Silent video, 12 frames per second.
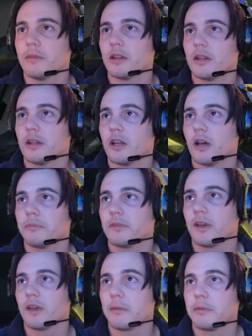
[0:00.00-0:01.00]
and then up
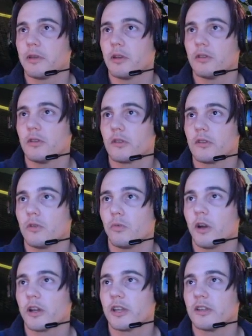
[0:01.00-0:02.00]
top here, there's a little
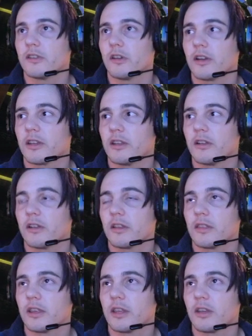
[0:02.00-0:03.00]
walkie-talkie looking
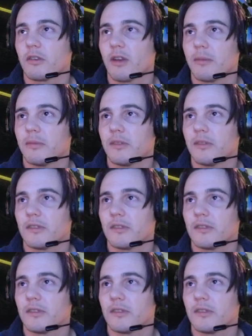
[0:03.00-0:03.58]
thing. Grab this